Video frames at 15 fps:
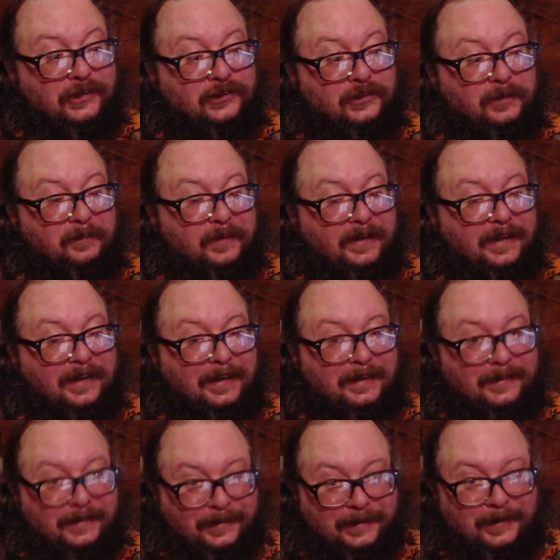to be had
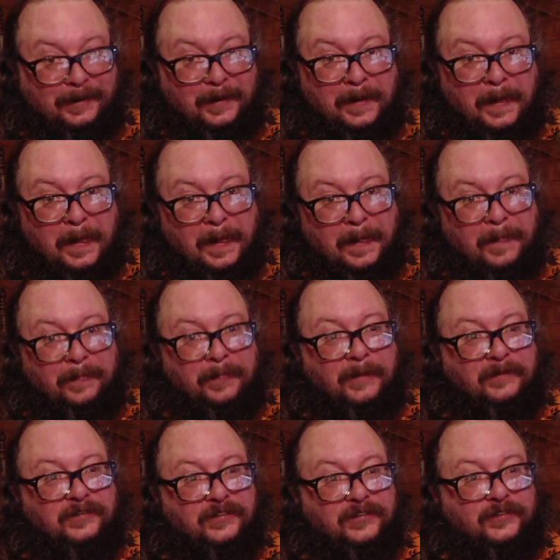there.
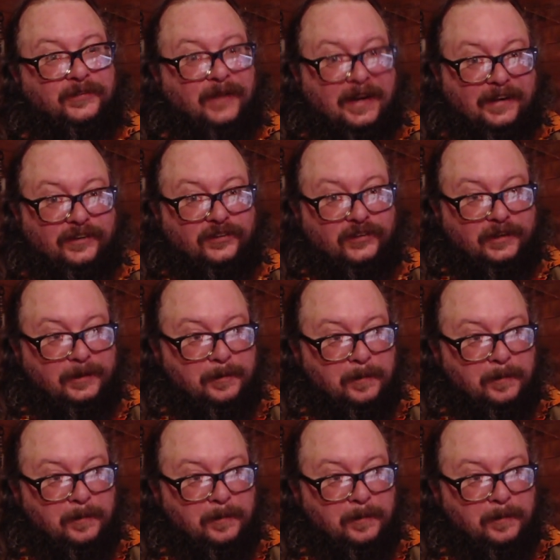There's strategy.